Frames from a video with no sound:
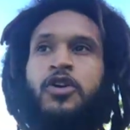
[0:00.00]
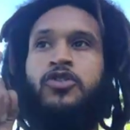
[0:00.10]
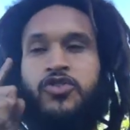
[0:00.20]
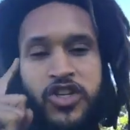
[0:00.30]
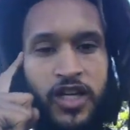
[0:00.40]

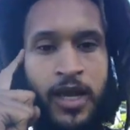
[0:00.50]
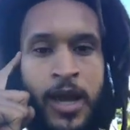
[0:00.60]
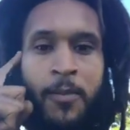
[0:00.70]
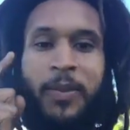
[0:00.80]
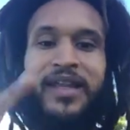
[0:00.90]
You see?
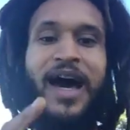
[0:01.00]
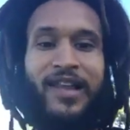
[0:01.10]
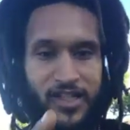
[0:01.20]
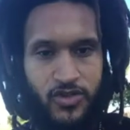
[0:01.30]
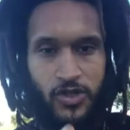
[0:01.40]
But now
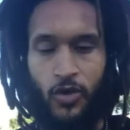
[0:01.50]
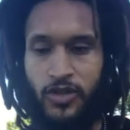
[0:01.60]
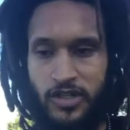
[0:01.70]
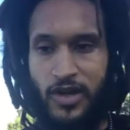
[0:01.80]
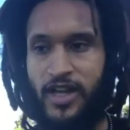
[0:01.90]
that you know
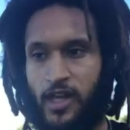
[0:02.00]
this, right?